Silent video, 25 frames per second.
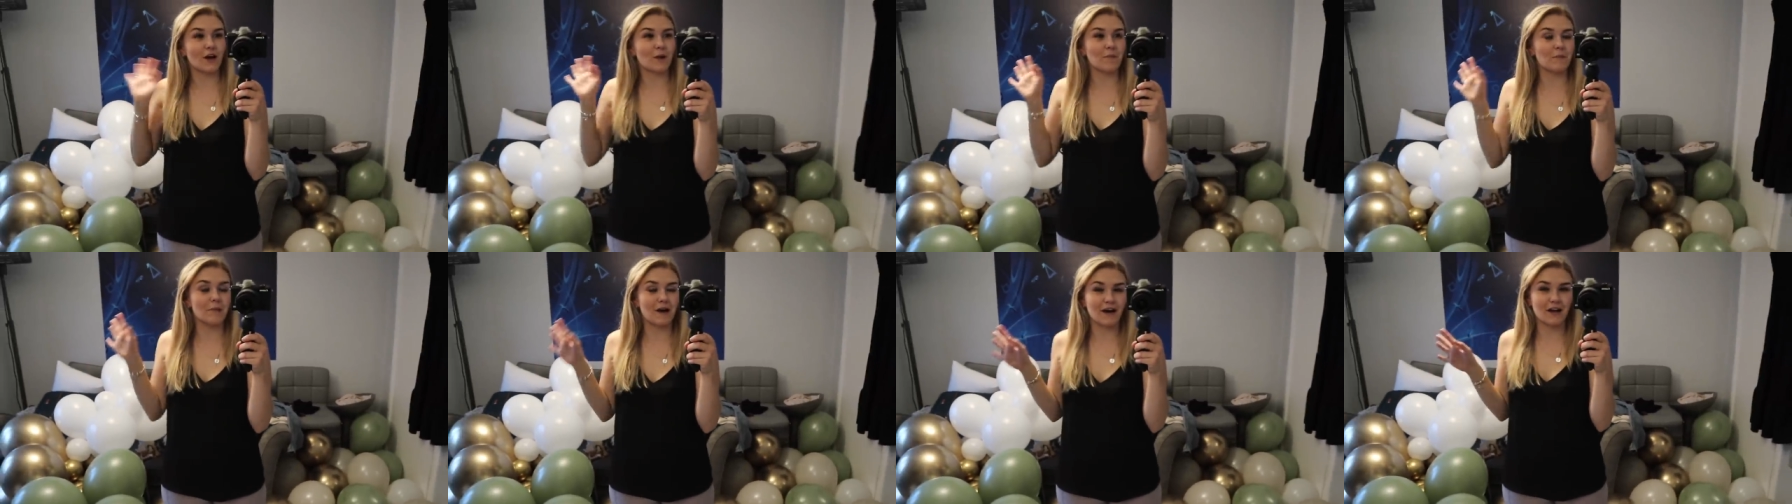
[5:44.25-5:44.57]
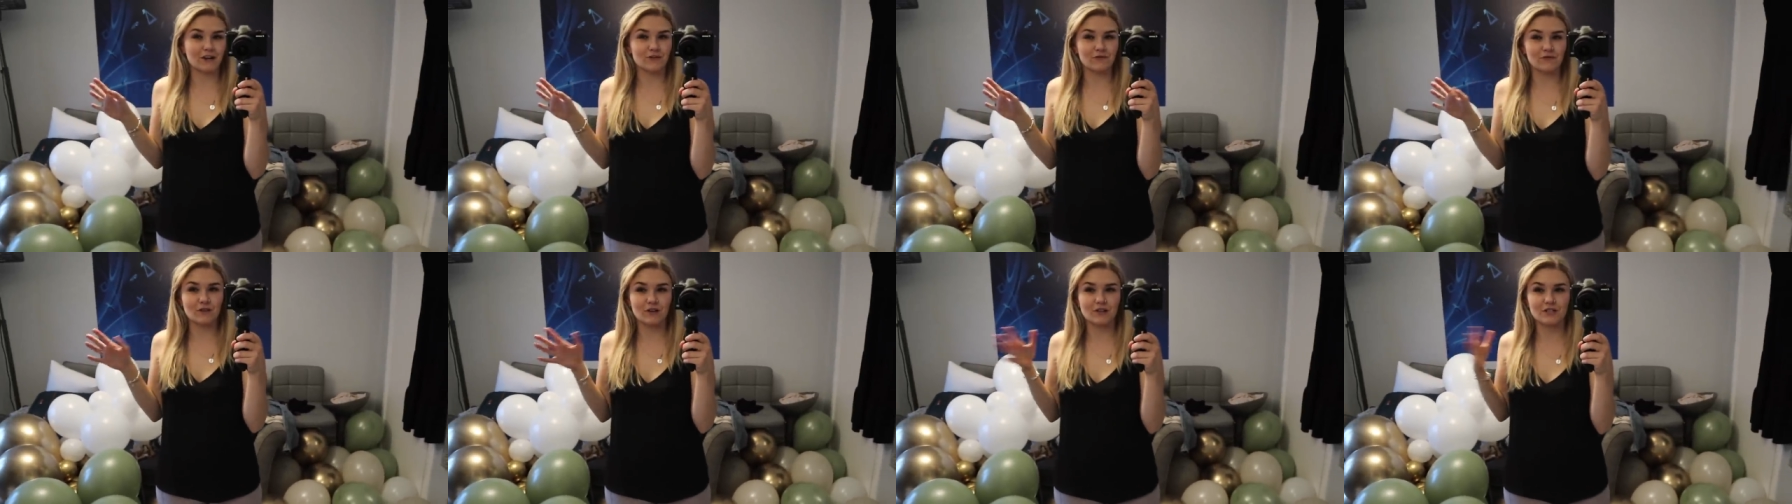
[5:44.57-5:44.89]
a
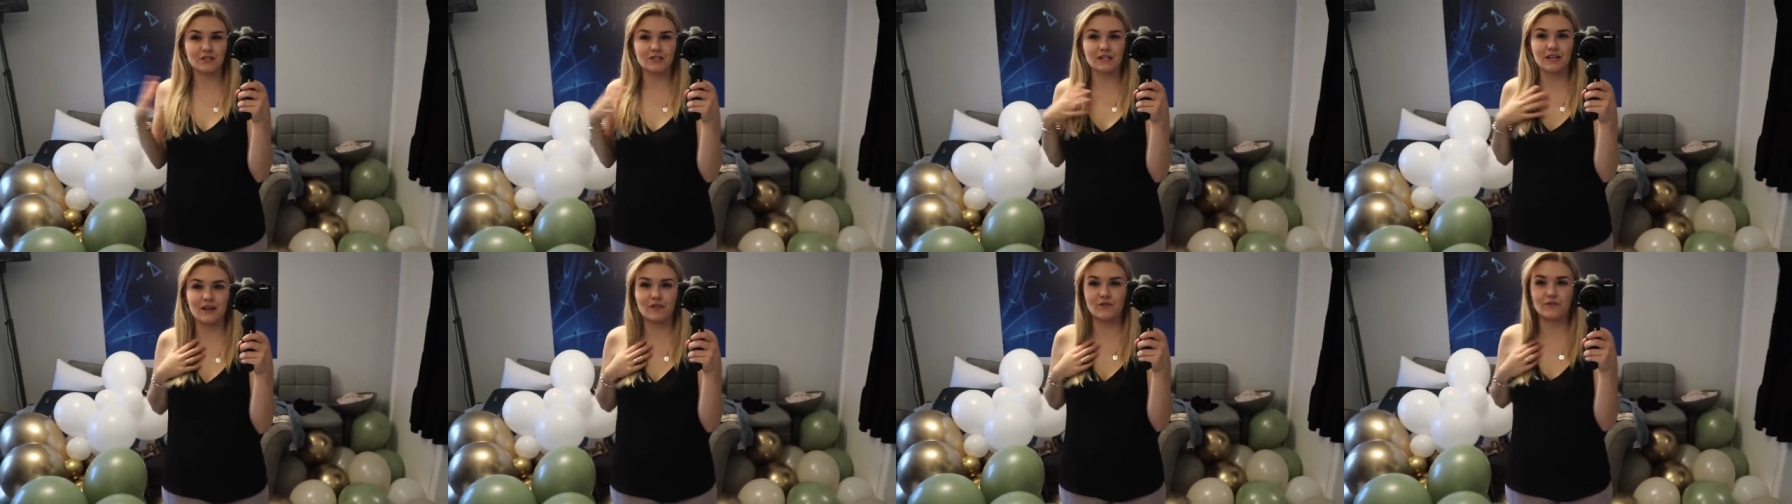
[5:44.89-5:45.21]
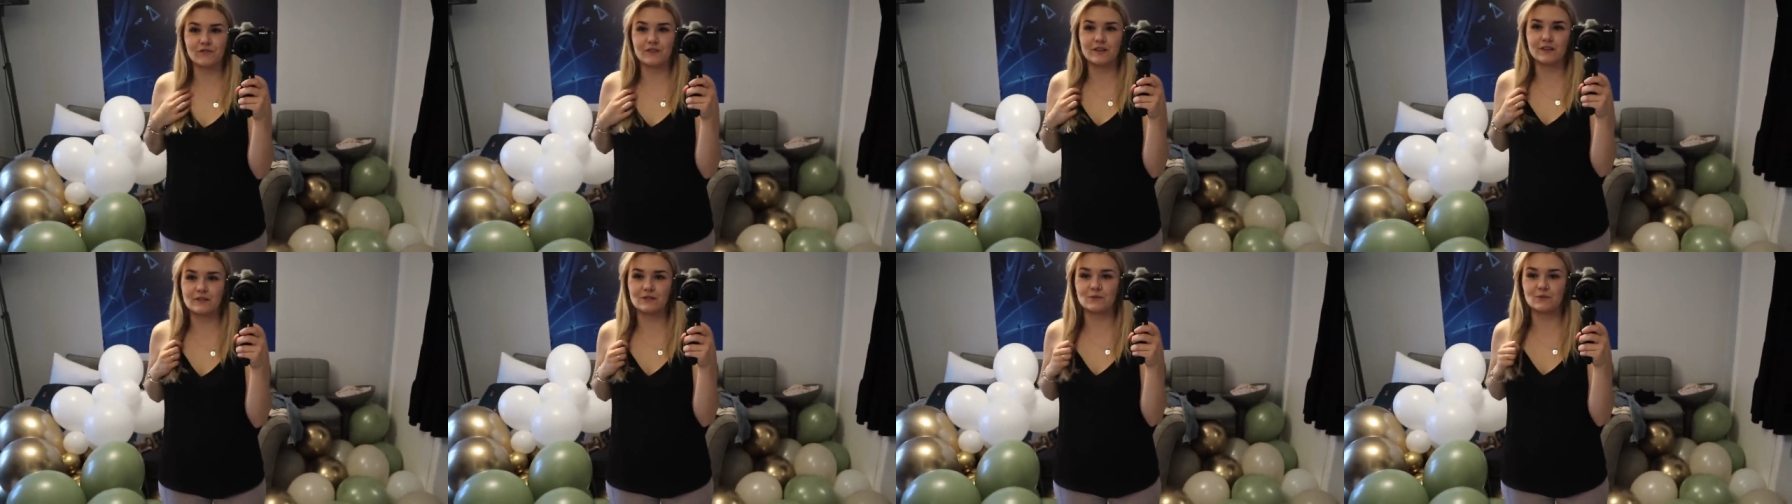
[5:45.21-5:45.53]
mad rush to get
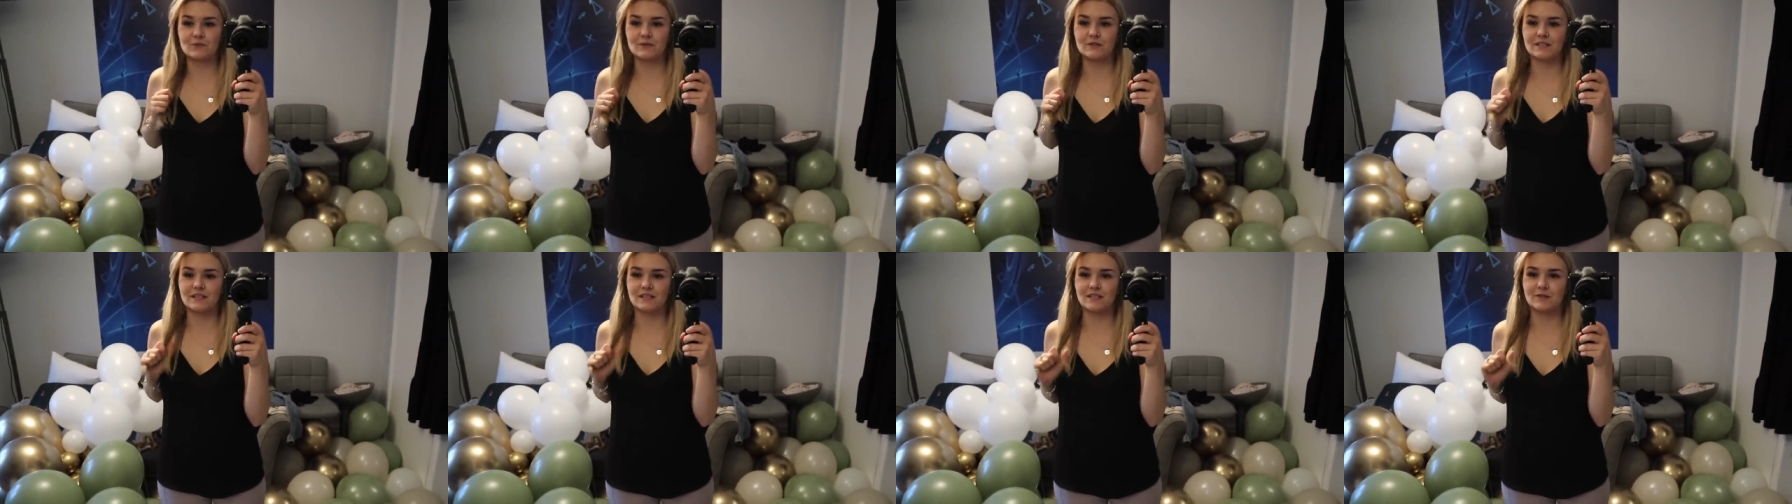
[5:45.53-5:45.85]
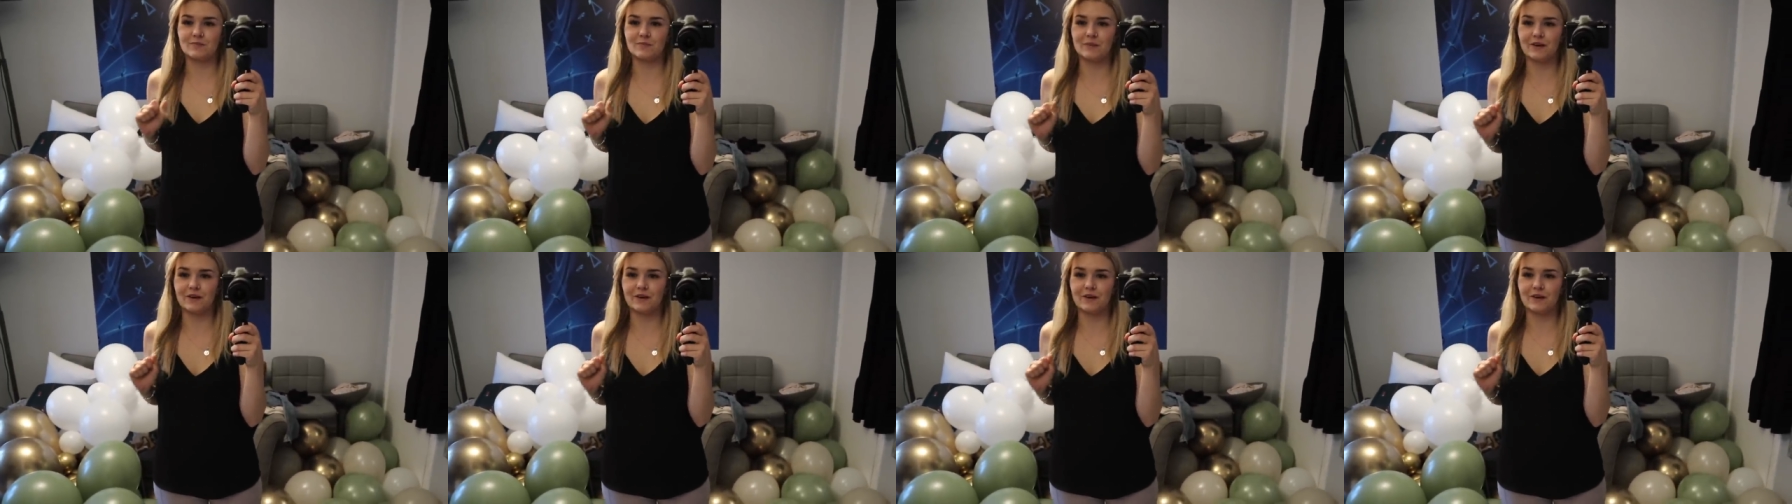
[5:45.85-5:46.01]
everything sorted